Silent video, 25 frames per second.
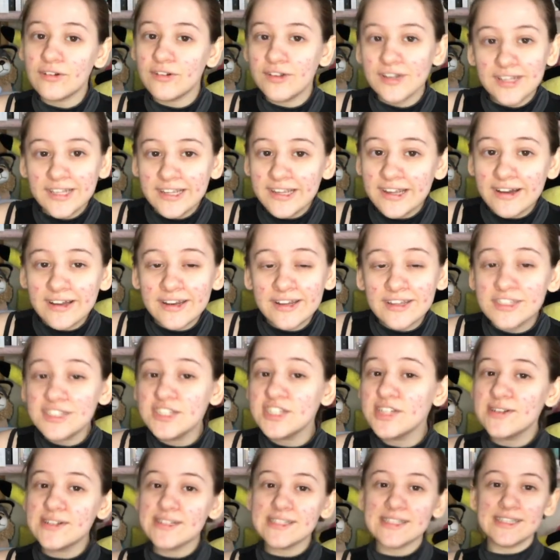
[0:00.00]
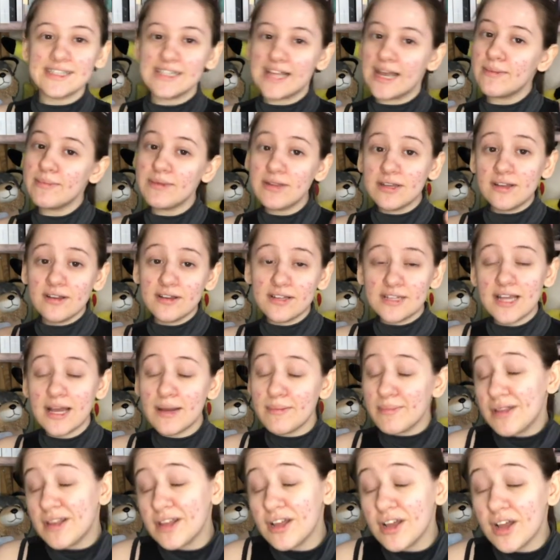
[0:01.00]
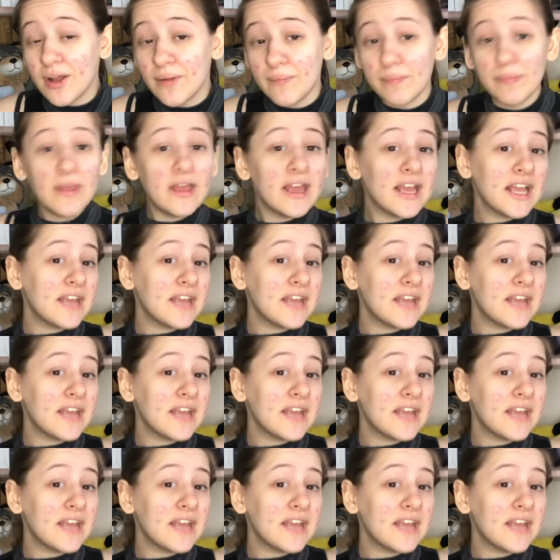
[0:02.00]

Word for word: All you gotta do is let me know down below.